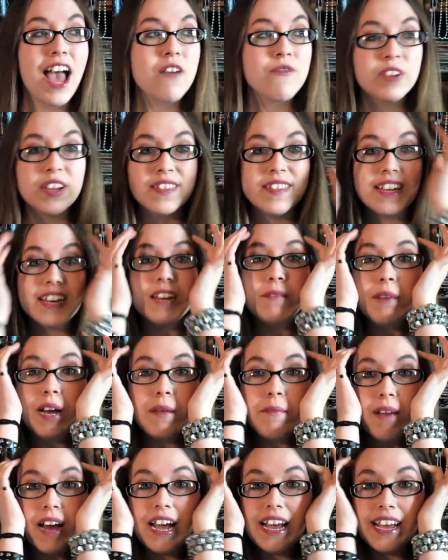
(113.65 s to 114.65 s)
Everything in
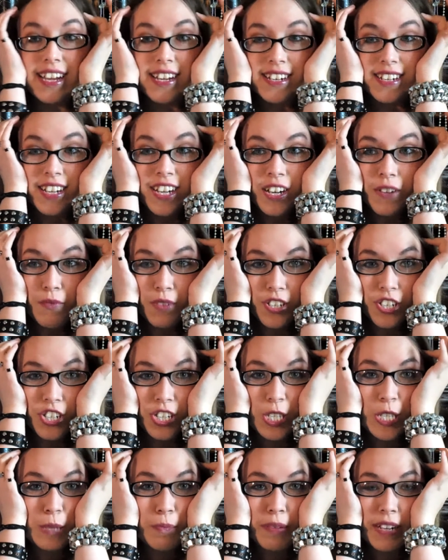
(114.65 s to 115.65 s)
my mind was
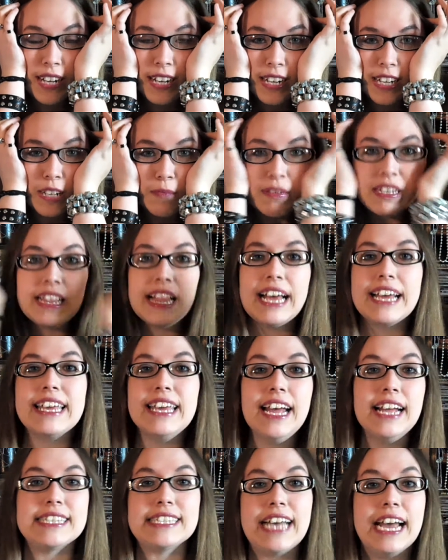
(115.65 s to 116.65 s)
just spinning to be like,
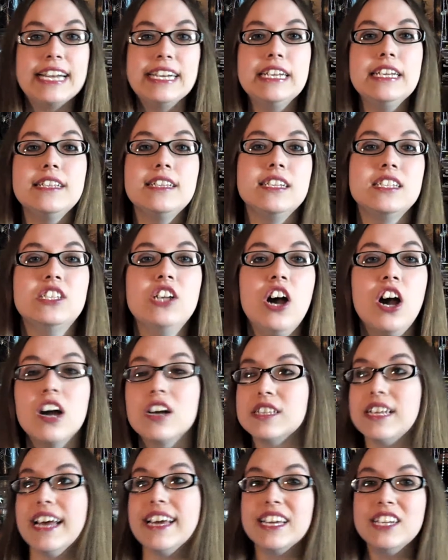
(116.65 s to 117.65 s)
yes, I need these
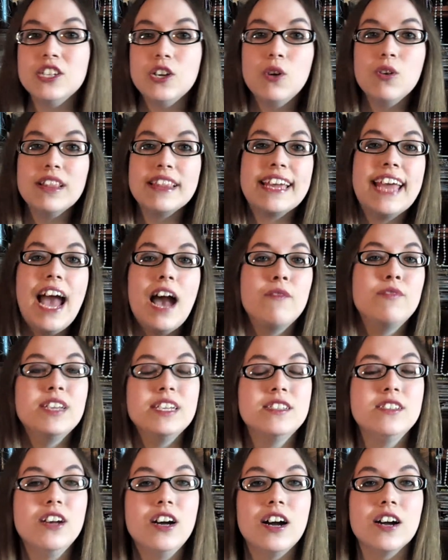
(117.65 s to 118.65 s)
dogs. I can totally have
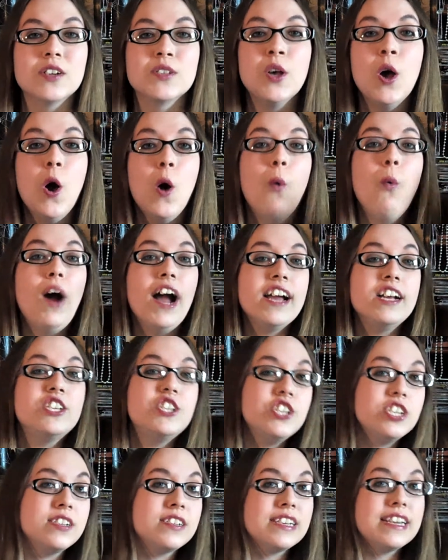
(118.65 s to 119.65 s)
these dogs. Why
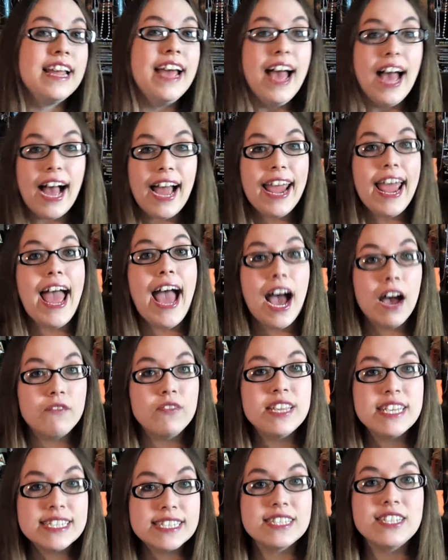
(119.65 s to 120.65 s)
shouldn't I
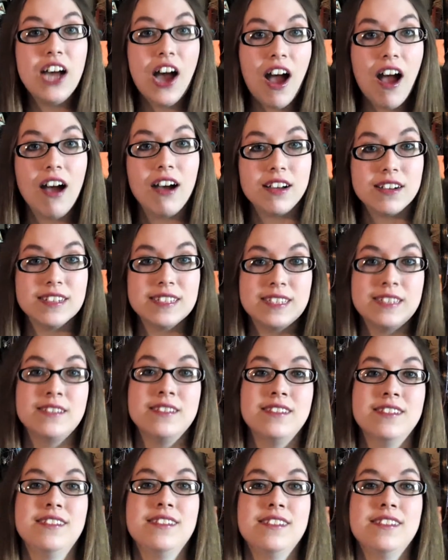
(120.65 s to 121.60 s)
have these dogs?